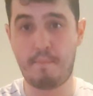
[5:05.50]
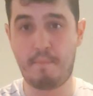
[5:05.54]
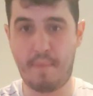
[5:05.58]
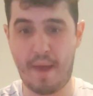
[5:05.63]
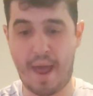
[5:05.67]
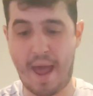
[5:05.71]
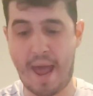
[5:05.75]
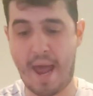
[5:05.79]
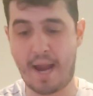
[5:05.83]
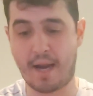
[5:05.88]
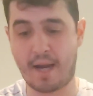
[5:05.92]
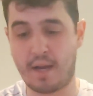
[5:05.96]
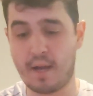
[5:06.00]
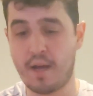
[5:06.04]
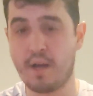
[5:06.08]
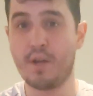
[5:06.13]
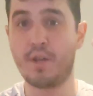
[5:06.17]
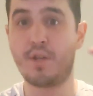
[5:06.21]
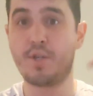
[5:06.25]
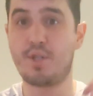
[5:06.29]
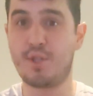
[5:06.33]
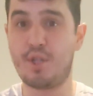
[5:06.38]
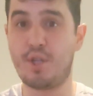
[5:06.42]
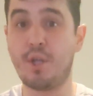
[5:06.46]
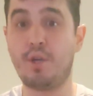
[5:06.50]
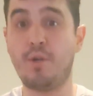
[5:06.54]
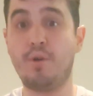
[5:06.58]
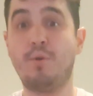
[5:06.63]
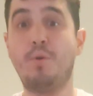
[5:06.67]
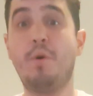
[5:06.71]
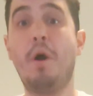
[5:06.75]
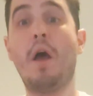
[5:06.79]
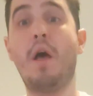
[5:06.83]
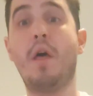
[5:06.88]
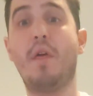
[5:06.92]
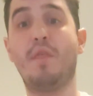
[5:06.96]
back
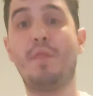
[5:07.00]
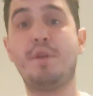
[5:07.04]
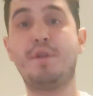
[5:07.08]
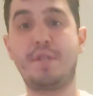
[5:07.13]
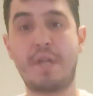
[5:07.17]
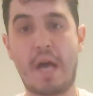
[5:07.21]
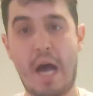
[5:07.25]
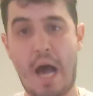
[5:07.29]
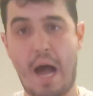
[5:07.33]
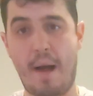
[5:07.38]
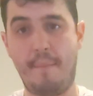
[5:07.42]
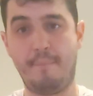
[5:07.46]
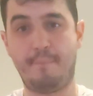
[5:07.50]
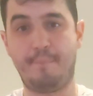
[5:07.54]
to the top.